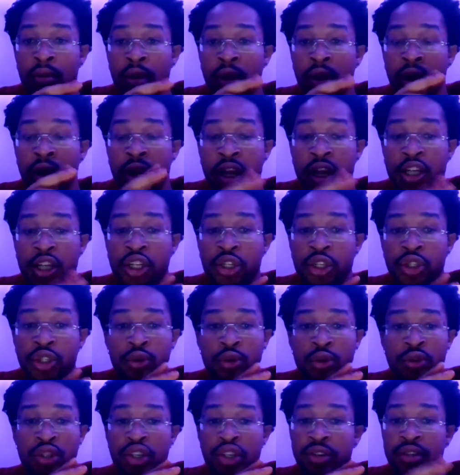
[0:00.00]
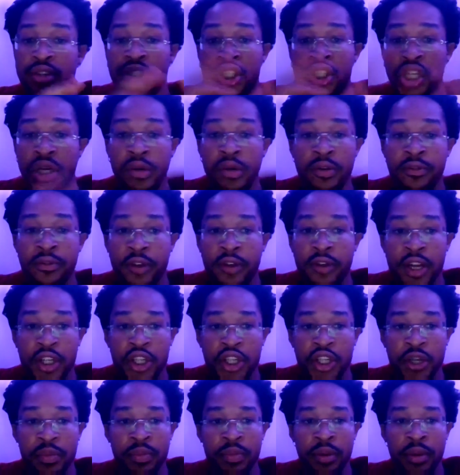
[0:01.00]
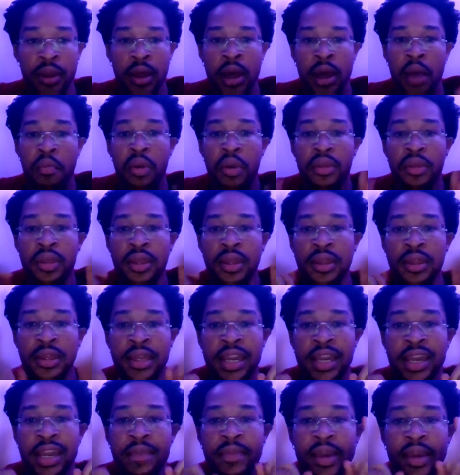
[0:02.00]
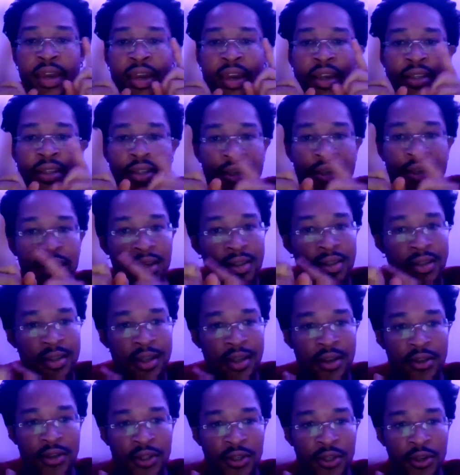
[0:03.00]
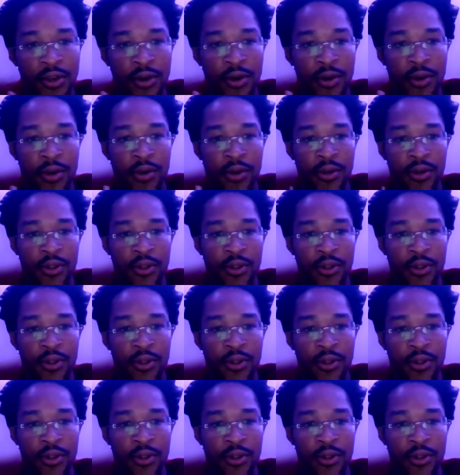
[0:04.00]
connection to just general friendship, but the theme is Excelsior.